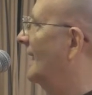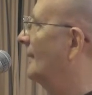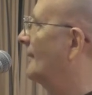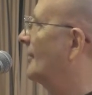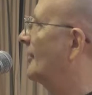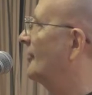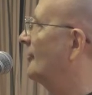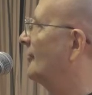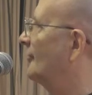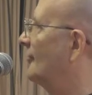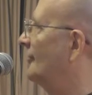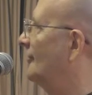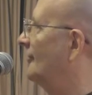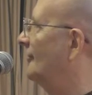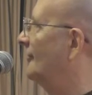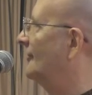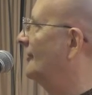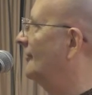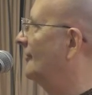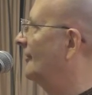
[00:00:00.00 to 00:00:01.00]

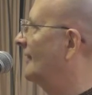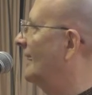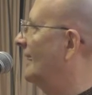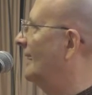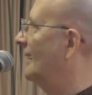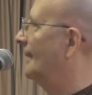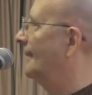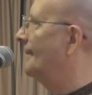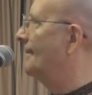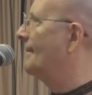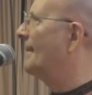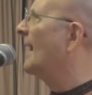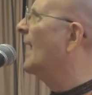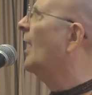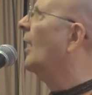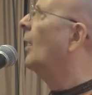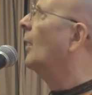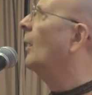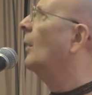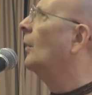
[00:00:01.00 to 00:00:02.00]
person's
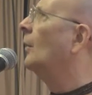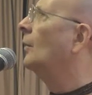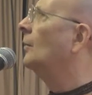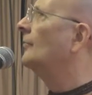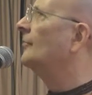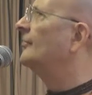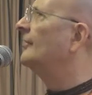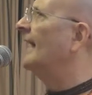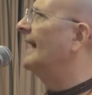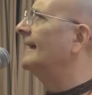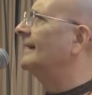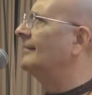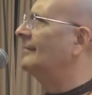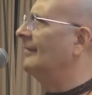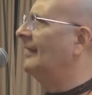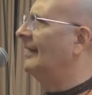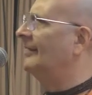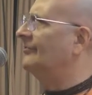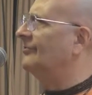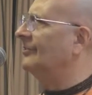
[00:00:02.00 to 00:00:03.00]
whole
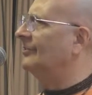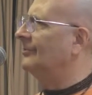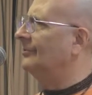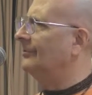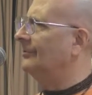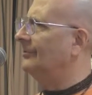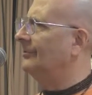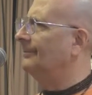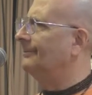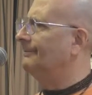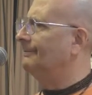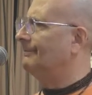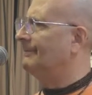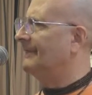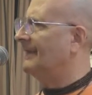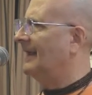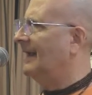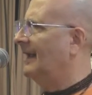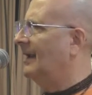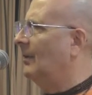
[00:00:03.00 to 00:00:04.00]
psychological
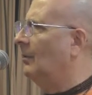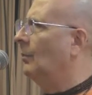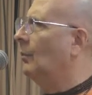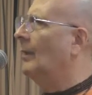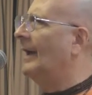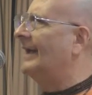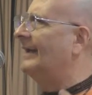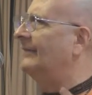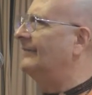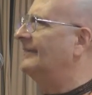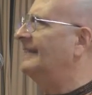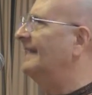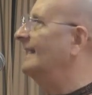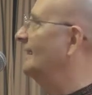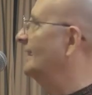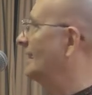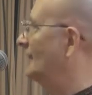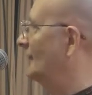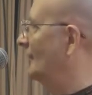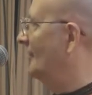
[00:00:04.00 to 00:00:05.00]
way of
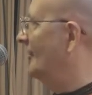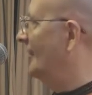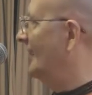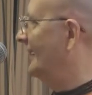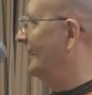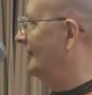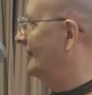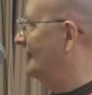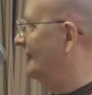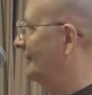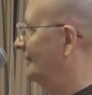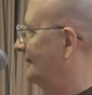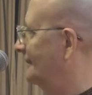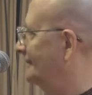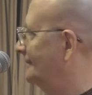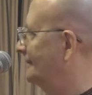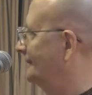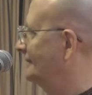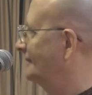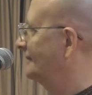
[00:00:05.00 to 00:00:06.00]
dealing with things.
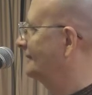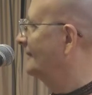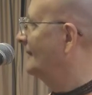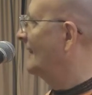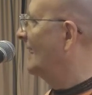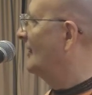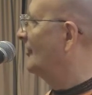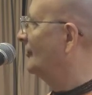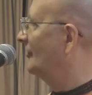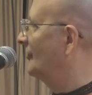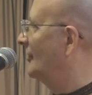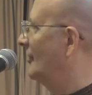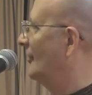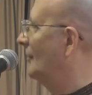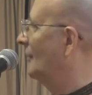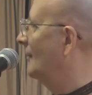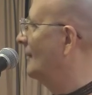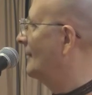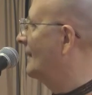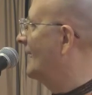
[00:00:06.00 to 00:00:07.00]

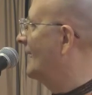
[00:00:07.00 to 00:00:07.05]
So